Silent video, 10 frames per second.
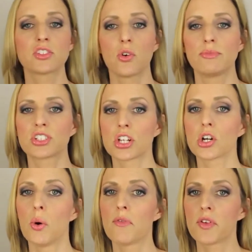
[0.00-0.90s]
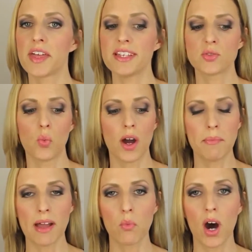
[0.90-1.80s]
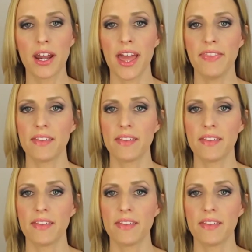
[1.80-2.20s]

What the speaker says: so I'm just going to go over these one by one and